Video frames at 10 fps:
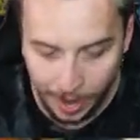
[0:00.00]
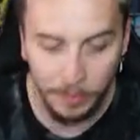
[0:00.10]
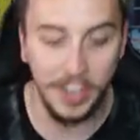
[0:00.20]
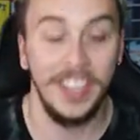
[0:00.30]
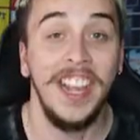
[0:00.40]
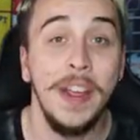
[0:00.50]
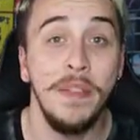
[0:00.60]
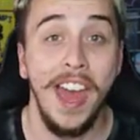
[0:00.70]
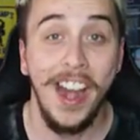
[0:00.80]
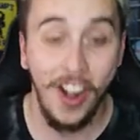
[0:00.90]
I'm gonna keep
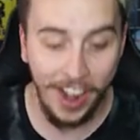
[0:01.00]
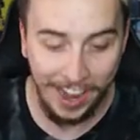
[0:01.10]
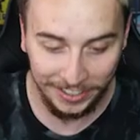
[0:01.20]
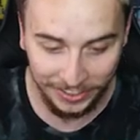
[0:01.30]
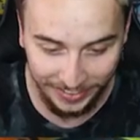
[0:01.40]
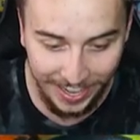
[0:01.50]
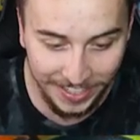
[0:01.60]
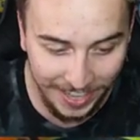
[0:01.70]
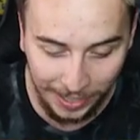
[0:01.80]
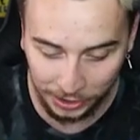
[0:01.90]
that art actually. That
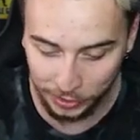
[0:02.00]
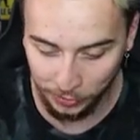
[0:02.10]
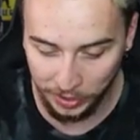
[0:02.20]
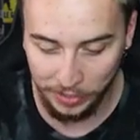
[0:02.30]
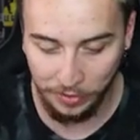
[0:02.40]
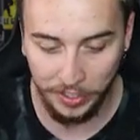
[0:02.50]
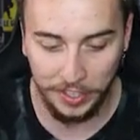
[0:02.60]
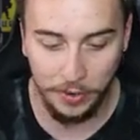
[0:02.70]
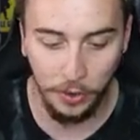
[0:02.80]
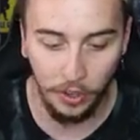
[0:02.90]
is actually really, really
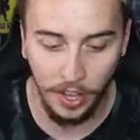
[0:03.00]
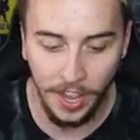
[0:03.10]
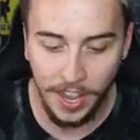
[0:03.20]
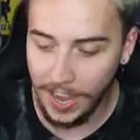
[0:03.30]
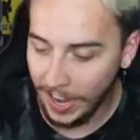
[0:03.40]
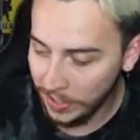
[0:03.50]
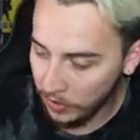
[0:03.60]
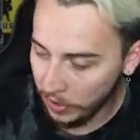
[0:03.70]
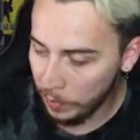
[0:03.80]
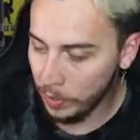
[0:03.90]
cool. I can
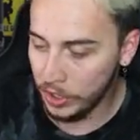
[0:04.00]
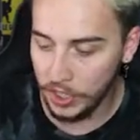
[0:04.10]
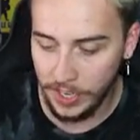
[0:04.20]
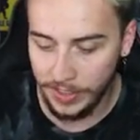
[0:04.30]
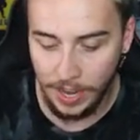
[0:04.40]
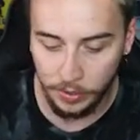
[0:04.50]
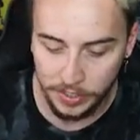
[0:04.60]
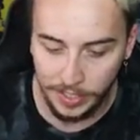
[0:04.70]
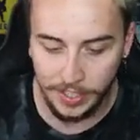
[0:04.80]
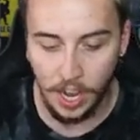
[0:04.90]
really appreciate that. We'll
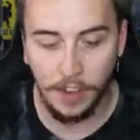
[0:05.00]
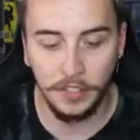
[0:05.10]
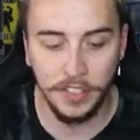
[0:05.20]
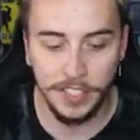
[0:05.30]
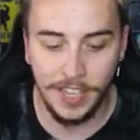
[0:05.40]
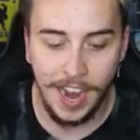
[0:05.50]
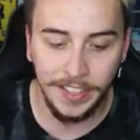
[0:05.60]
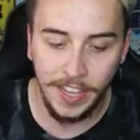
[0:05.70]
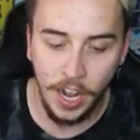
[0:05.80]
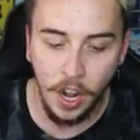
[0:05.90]
set that off to the
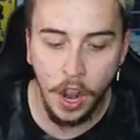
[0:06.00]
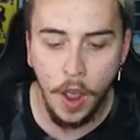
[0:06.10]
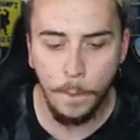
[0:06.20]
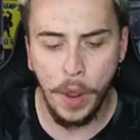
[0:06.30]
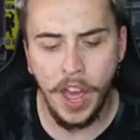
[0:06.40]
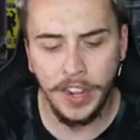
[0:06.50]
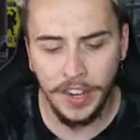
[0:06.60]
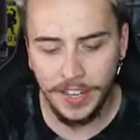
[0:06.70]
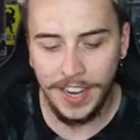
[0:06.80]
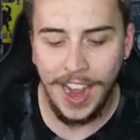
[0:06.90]
side there.
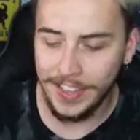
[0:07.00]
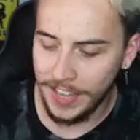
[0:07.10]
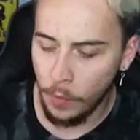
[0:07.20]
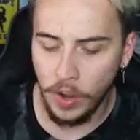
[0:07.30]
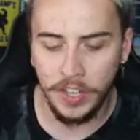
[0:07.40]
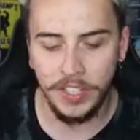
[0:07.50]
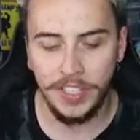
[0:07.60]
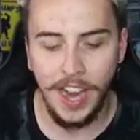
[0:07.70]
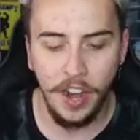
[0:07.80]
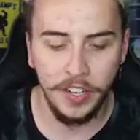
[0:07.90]
But guys, I wanted to
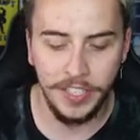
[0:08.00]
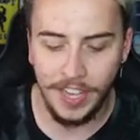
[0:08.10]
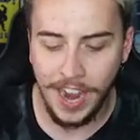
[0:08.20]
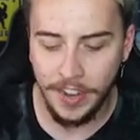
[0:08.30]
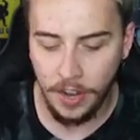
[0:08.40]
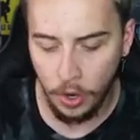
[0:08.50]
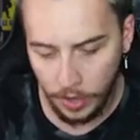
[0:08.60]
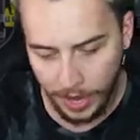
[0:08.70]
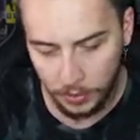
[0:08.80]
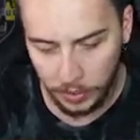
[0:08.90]
say on a side
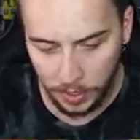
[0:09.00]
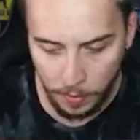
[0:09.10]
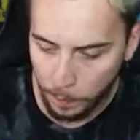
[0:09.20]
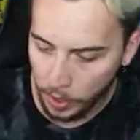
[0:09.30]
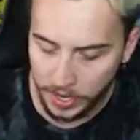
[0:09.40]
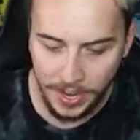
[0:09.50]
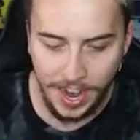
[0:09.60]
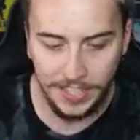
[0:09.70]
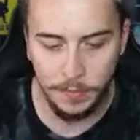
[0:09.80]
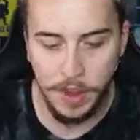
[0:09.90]
note, as we come up on a
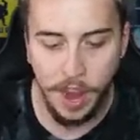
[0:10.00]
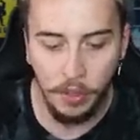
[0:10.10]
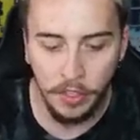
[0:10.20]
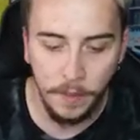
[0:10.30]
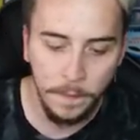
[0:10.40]
nice Meowth,